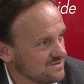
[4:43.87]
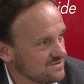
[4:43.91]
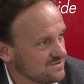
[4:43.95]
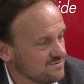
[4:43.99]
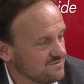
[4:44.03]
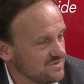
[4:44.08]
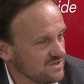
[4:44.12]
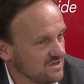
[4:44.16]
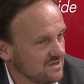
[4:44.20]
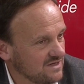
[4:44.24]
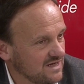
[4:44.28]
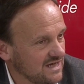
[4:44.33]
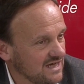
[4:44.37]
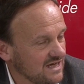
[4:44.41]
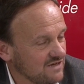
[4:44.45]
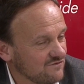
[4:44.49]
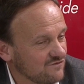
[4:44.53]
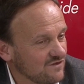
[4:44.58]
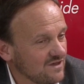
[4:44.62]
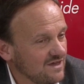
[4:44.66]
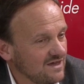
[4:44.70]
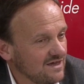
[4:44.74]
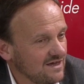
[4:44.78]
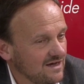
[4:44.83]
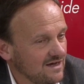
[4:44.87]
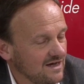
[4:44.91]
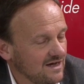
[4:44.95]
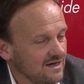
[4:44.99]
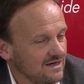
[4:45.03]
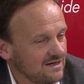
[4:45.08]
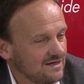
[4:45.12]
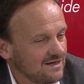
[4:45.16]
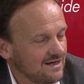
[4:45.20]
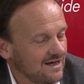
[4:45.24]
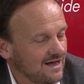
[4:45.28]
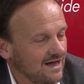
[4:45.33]
be alive.
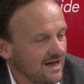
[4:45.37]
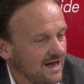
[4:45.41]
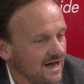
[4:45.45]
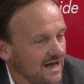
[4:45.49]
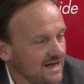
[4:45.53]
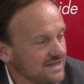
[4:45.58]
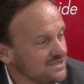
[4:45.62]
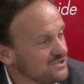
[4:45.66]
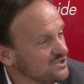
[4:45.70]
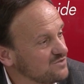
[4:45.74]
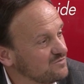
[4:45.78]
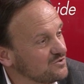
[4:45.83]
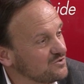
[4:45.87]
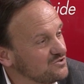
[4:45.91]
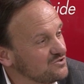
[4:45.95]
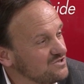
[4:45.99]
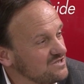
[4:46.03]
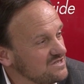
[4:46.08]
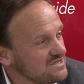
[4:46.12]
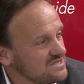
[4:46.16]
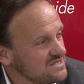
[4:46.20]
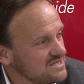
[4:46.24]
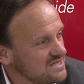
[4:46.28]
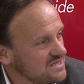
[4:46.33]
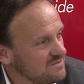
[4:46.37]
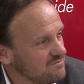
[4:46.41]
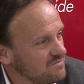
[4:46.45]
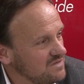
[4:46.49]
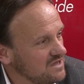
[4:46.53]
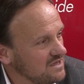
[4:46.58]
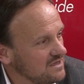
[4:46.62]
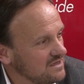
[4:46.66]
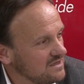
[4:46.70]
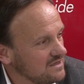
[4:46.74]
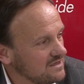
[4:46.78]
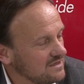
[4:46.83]
I had the opportunity,
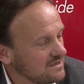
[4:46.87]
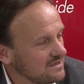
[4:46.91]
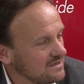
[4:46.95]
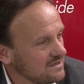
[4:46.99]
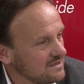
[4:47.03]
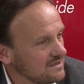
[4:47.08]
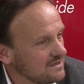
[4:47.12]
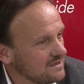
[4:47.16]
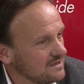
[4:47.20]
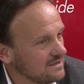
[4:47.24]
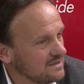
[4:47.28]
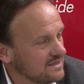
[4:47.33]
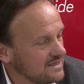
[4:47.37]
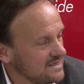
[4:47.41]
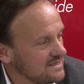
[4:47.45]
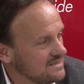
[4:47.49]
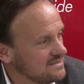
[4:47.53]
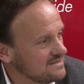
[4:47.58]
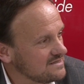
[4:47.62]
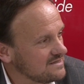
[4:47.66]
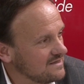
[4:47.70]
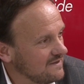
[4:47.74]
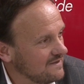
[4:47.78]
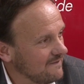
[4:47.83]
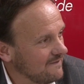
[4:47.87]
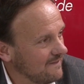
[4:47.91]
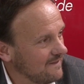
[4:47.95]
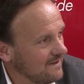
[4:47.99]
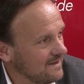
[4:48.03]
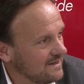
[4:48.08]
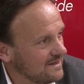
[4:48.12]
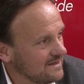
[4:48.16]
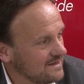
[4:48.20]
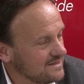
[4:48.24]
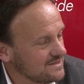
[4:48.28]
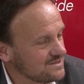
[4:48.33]
being a kid,
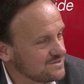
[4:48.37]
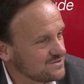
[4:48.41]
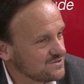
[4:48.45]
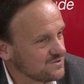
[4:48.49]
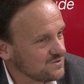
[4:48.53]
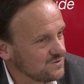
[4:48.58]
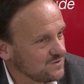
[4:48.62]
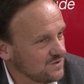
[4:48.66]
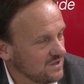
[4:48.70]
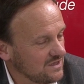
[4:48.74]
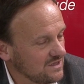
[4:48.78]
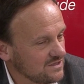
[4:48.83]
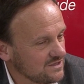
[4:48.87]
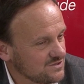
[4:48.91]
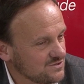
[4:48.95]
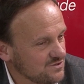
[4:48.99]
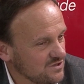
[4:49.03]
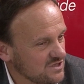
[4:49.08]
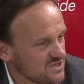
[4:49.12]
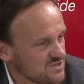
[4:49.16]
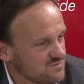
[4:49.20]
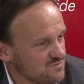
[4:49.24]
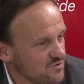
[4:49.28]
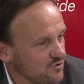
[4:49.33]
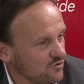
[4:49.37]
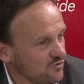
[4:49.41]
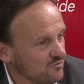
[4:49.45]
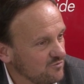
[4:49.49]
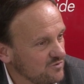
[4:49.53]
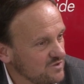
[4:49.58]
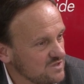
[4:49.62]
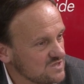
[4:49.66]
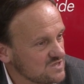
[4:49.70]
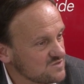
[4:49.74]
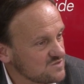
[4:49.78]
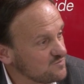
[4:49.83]
to
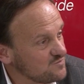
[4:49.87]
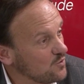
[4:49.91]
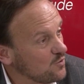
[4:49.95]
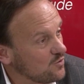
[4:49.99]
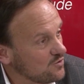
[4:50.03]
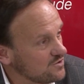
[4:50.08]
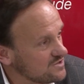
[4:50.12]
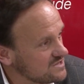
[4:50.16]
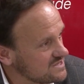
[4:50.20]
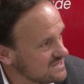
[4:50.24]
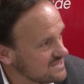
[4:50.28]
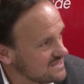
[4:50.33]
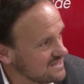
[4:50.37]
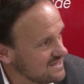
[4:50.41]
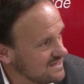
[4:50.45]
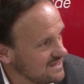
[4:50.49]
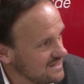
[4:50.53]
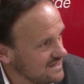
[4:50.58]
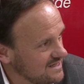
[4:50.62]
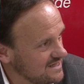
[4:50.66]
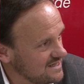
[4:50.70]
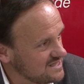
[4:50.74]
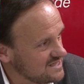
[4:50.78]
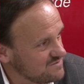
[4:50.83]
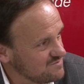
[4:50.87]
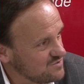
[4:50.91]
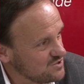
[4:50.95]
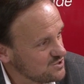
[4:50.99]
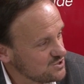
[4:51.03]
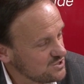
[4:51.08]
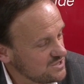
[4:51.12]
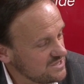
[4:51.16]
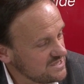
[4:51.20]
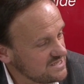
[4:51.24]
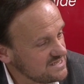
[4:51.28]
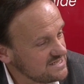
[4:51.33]
experiment sports, and
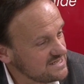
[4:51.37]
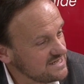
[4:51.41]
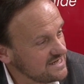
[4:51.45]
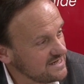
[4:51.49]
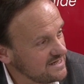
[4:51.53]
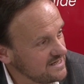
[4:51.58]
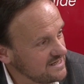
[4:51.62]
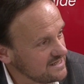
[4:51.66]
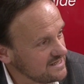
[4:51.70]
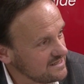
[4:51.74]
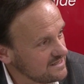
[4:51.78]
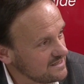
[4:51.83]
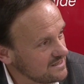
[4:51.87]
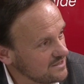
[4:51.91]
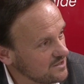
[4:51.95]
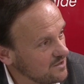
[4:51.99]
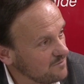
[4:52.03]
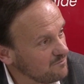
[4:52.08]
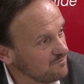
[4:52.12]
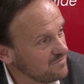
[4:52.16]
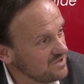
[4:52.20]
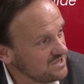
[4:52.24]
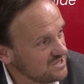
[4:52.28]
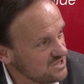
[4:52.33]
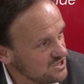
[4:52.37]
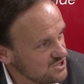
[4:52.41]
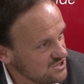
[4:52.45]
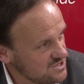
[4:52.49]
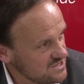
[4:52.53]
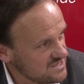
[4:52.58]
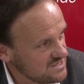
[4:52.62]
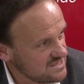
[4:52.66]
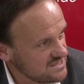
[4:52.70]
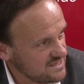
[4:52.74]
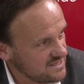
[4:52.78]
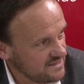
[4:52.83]
especially sailing,
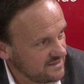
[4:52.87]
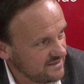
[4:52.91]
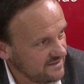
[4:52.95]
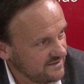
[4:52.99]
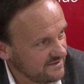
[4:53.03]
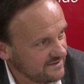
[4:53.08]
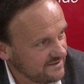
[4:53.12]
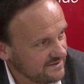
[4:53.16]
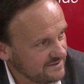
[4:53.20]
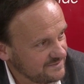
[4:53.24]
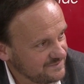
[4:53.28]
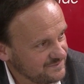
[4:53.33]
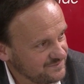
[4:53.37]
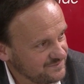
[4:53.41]
competition sailing,